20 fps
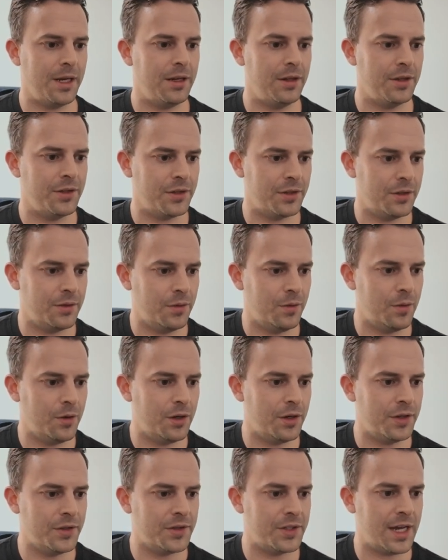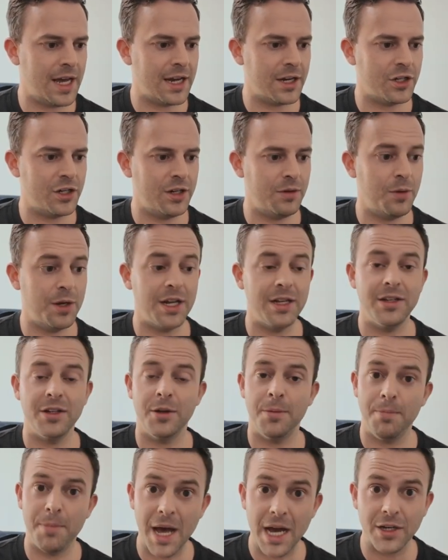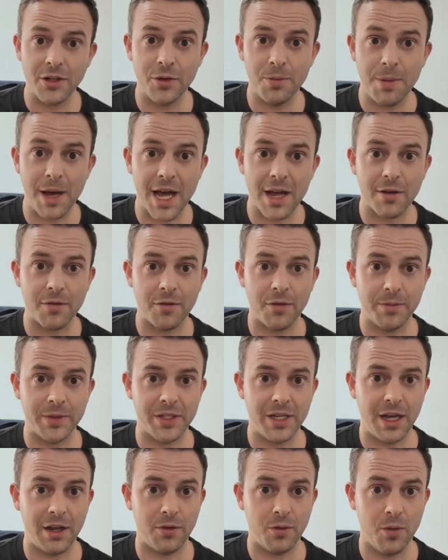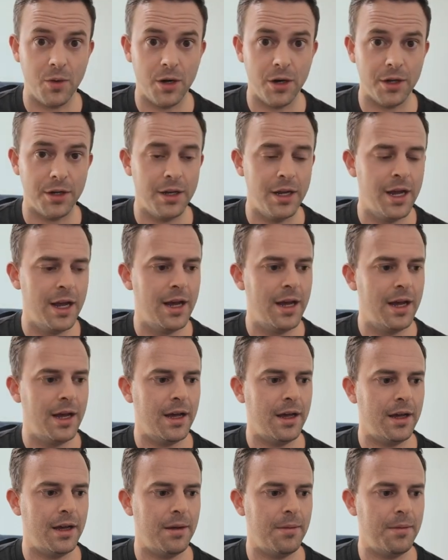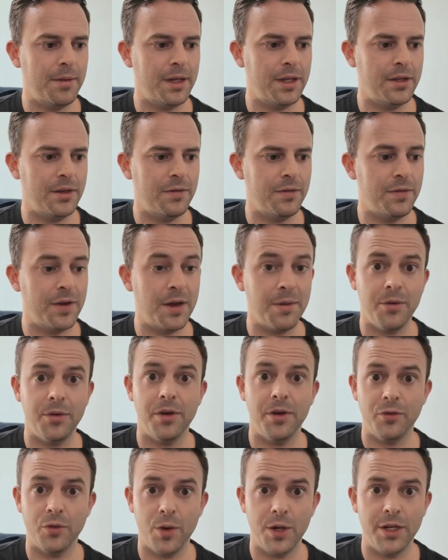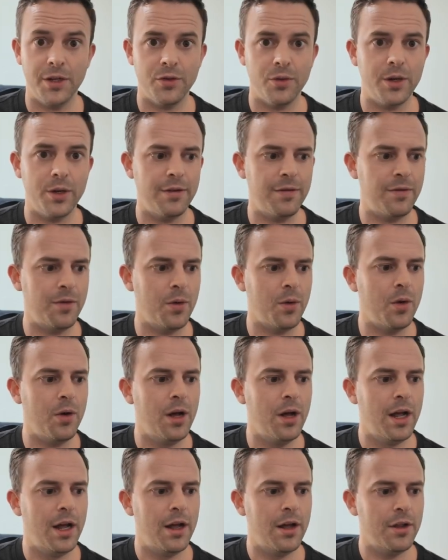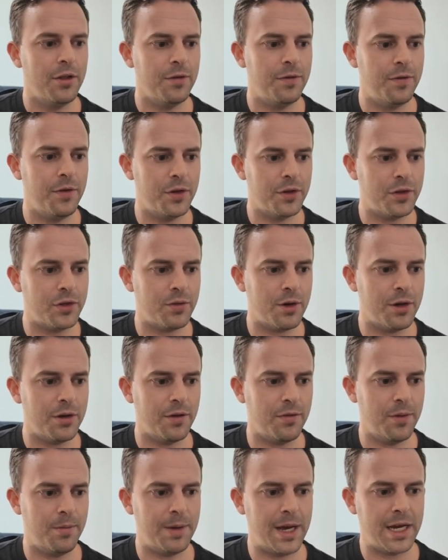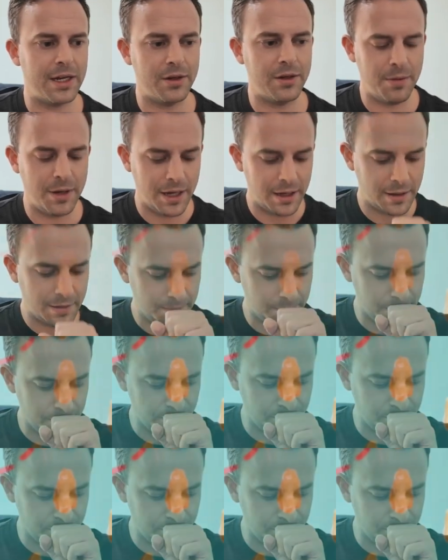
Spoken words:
my list was actually when I did a back-to-back from San Juan in February of 2024. The first one of the back-to-back